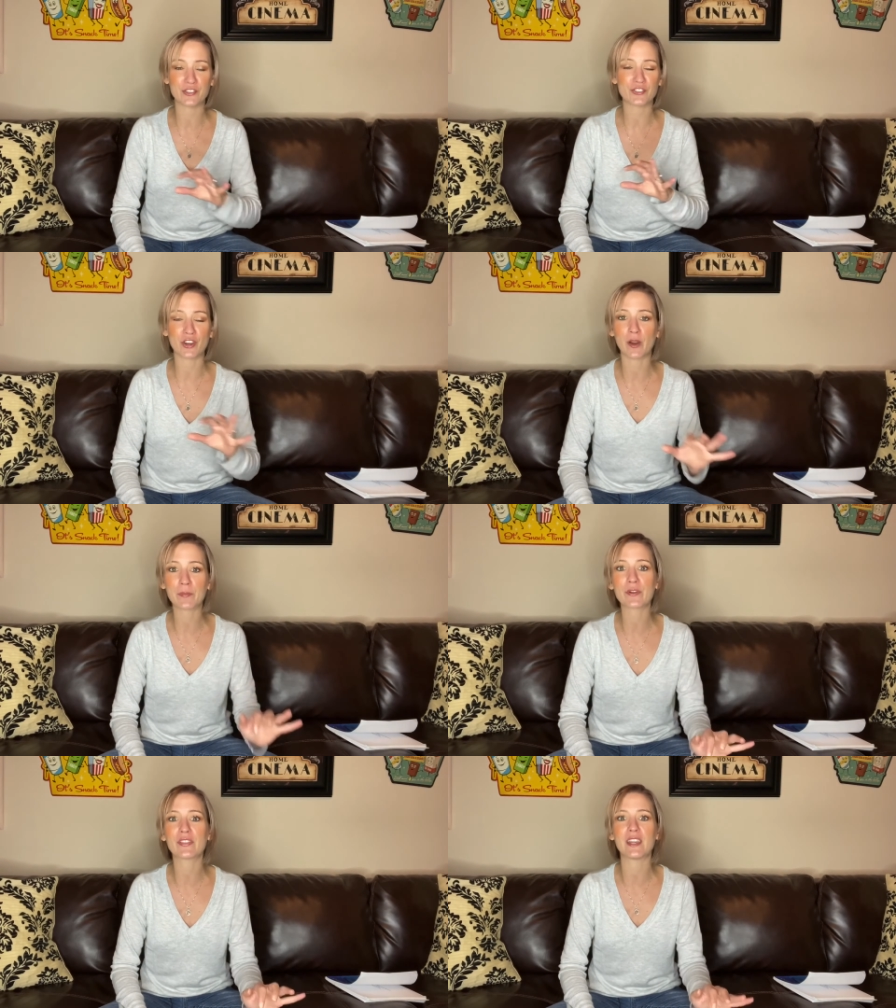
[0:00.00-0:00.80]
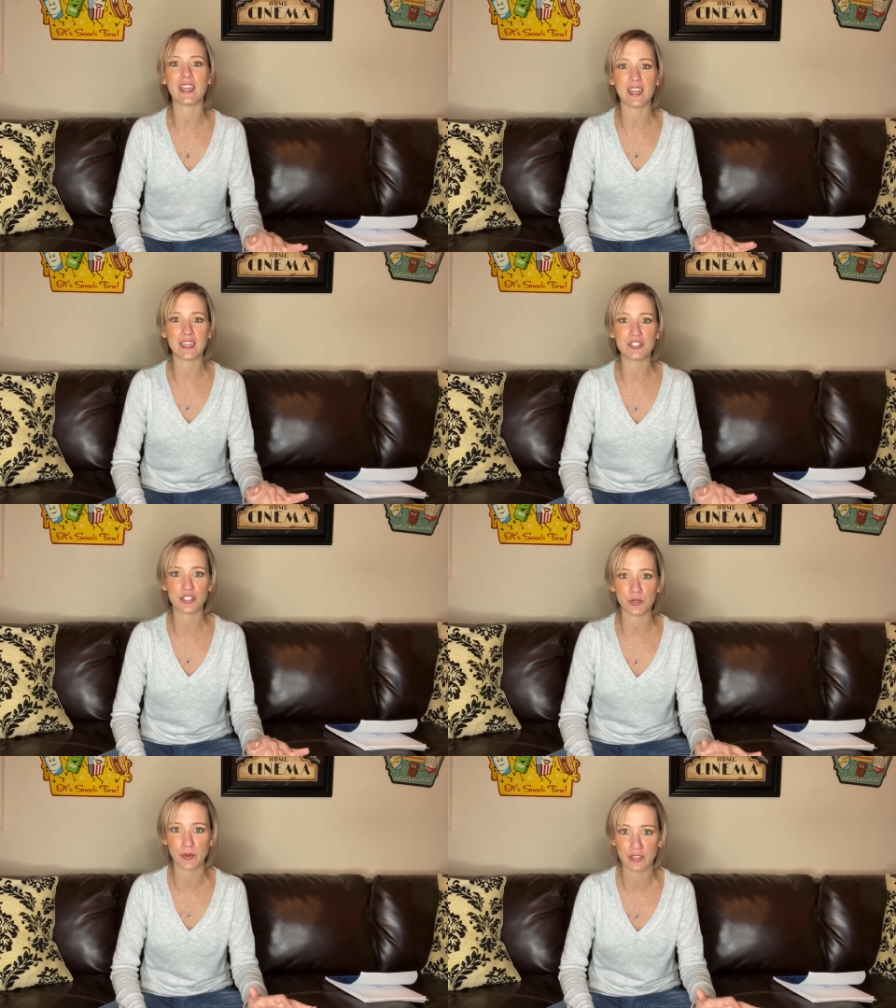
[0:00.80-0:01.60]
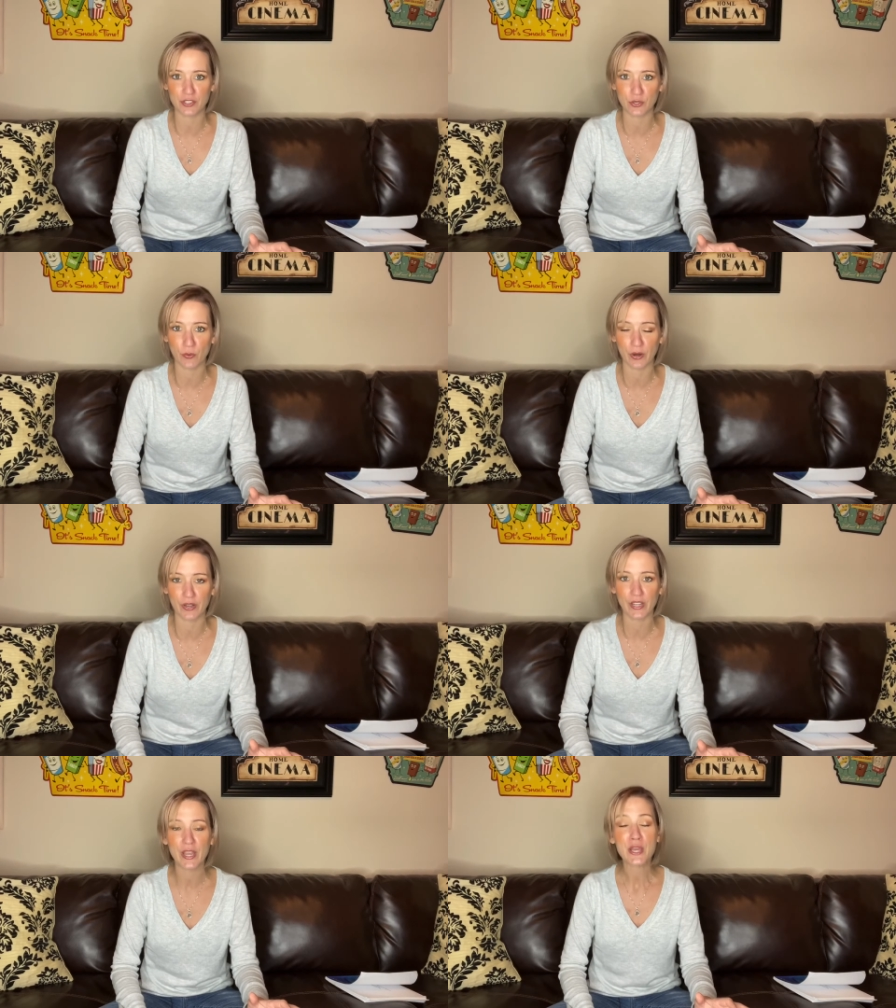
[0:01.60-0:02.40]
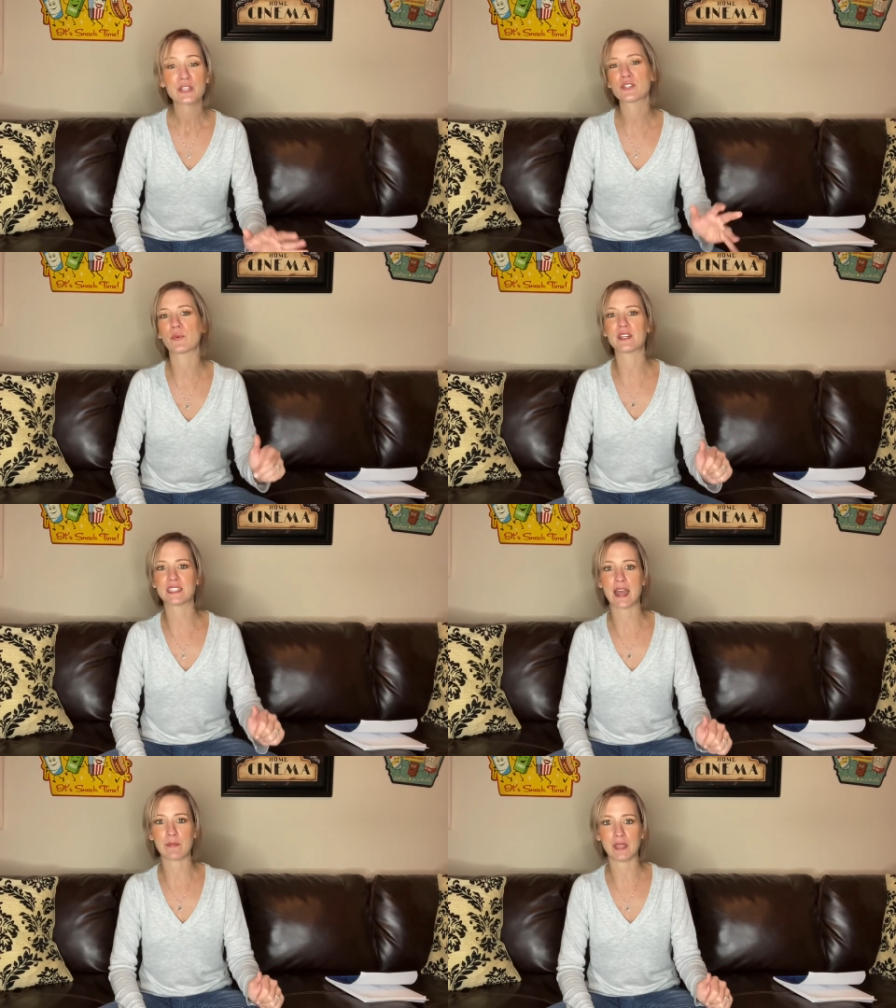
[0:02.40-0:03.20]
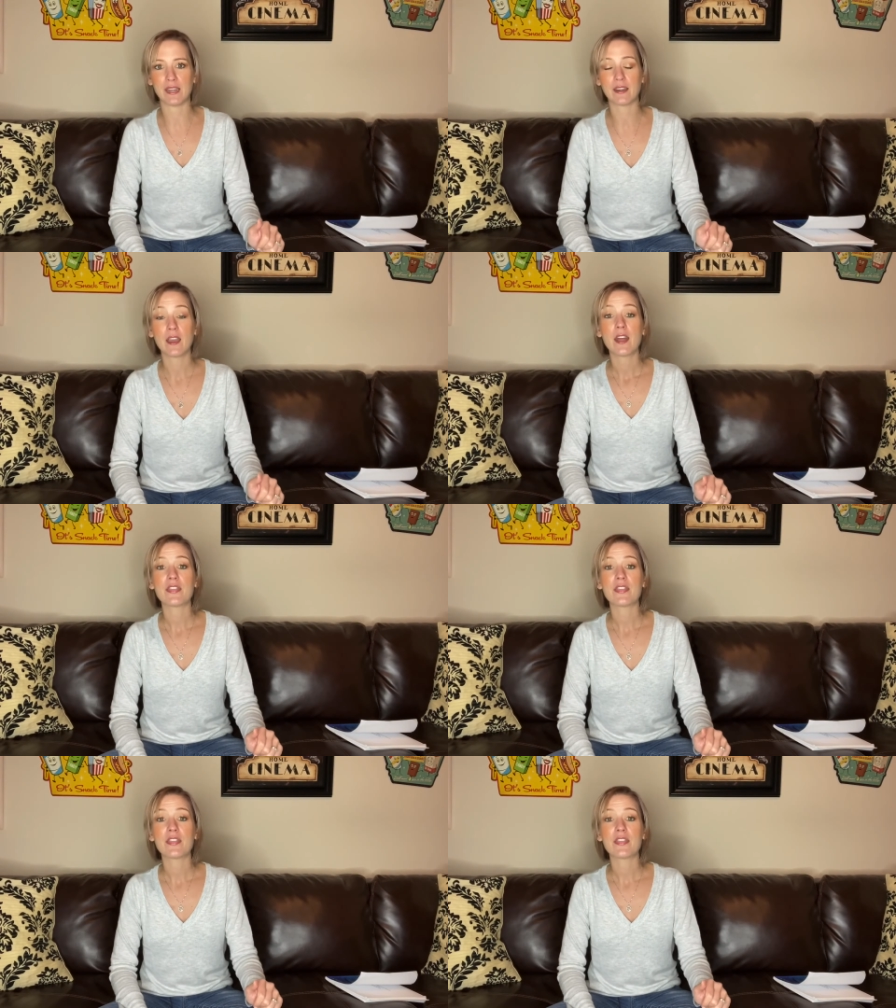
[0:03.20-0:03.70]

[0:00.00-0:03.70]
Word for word: sharper than any two edged sword. So, what does that mean?